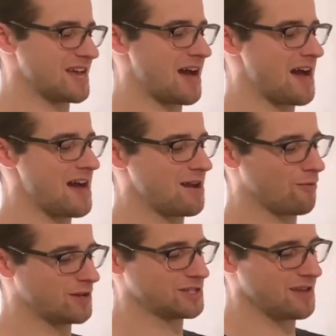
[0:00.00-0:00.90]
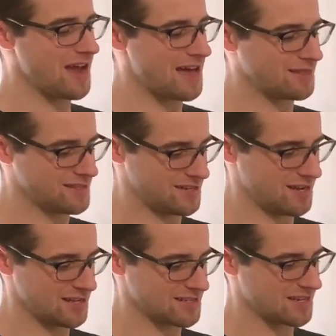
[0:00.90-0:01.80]
I originally had this
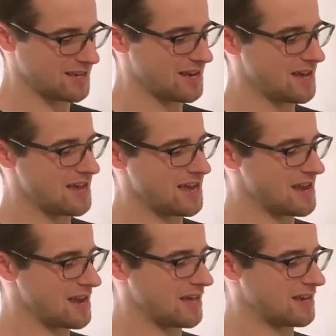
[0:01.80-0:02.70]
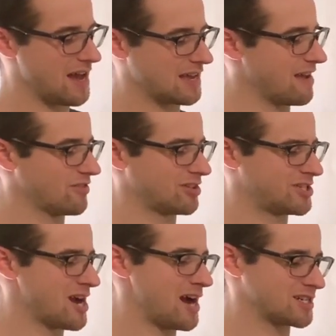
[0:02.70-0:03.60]
disc, and I gave it to
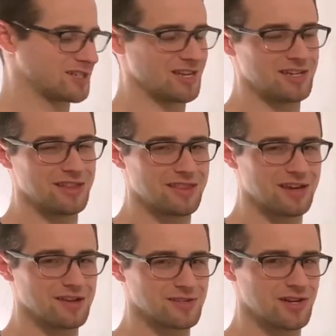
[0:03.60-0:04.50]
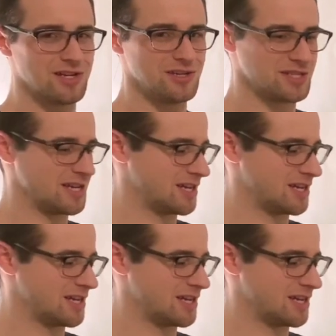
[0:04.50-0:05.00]
Josh because I didn't think I was going to use it.